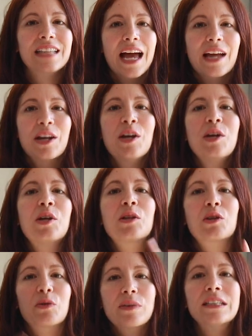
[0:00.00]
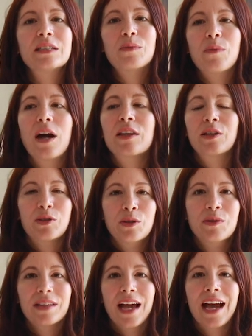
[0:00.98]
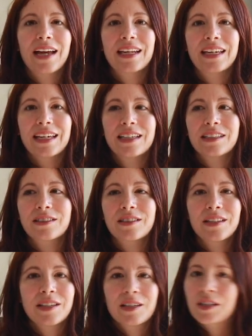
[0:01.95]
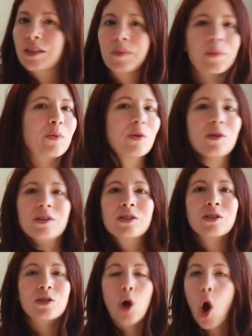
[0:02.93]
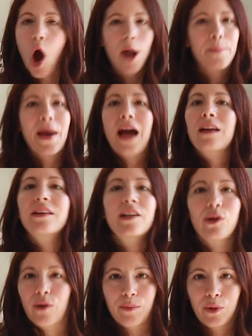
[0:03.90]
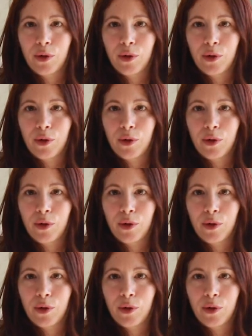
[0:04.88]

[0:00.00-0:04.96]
that the reason why they do that is because people are just automatically in great